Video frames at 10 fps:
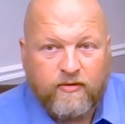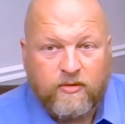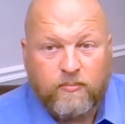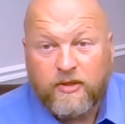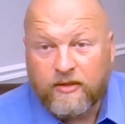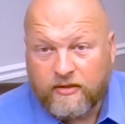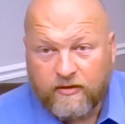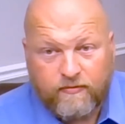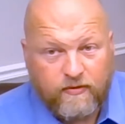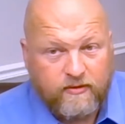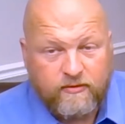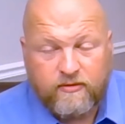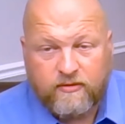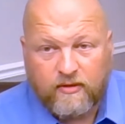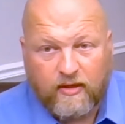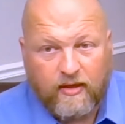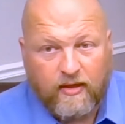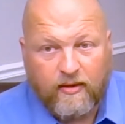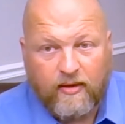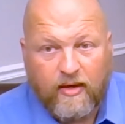a completely different
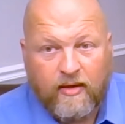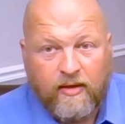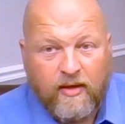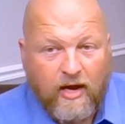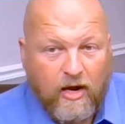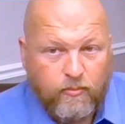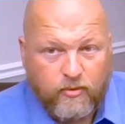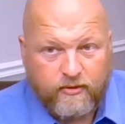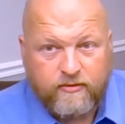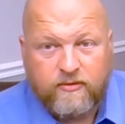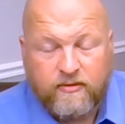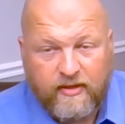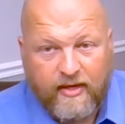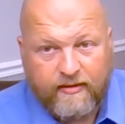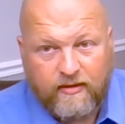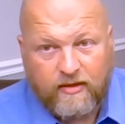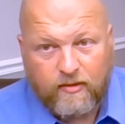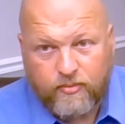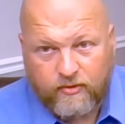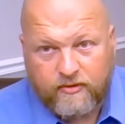output than the
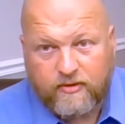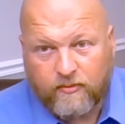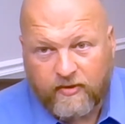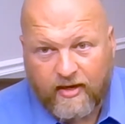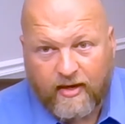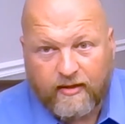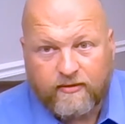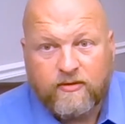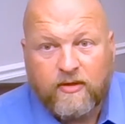input that we had.